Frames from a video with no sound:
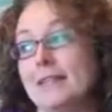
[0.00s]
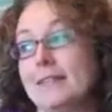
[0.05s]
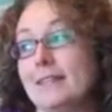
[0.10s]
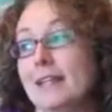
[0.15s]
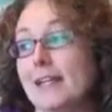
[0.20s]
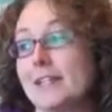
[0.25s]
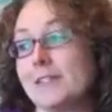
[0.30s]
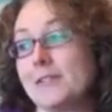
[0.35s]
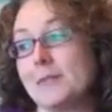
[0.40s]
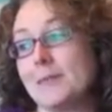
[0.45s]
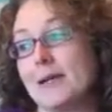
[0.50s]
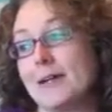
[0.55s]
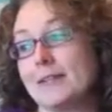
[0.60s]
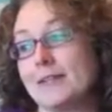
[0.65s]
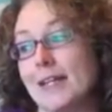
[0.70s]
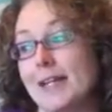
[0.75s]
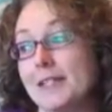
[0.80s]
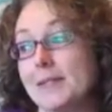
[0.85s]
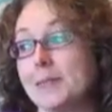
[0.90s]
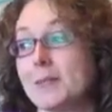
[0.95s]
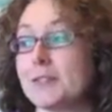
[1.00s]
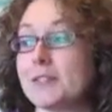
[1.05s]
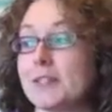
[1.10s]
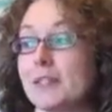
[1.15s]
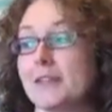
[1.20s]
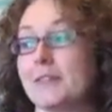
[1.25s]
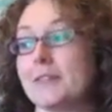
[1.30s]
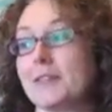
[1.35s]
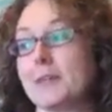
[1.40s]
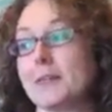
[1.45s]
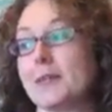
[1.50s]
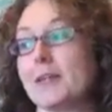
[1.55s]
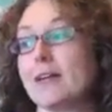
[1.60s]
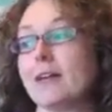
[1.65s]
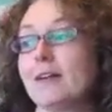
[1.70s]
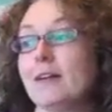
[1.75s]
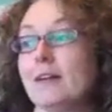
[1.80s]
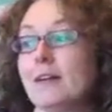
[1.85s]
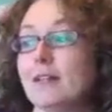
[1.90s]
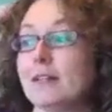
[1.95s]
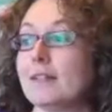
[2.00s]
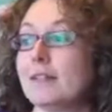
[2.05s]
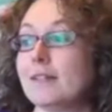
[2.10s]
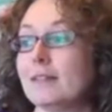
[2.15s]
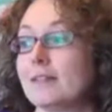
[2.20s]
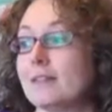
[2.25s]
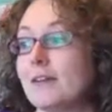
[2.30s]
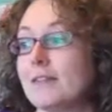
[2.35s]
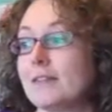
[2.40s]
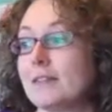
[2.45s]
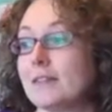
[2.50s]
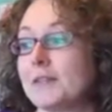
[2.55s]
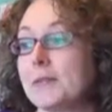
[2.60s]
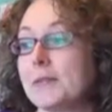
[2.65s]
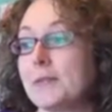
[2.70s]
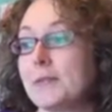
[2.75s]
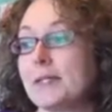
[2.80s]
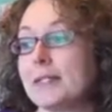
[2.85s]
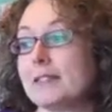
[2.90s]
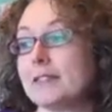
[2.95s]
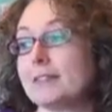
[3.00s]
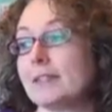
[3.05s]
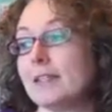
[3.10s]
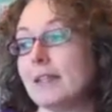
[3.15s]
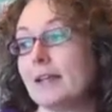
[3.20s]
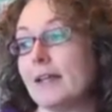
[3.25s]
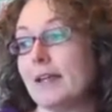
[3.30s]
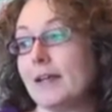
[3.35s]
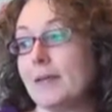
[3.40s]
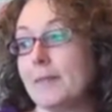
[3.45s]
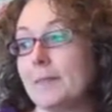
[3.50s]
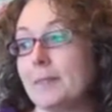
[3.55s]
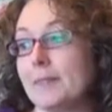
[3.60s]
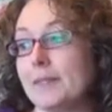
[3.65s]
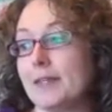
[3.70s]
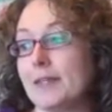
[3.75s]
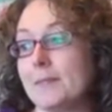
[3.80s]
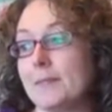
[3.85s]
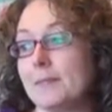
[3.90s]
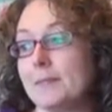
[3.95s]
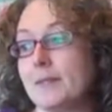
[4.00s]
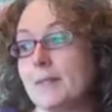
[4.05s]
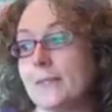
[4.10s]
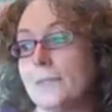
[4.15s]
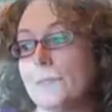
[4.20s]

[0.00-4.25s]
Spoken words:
I do about 90% of the work on the little one. It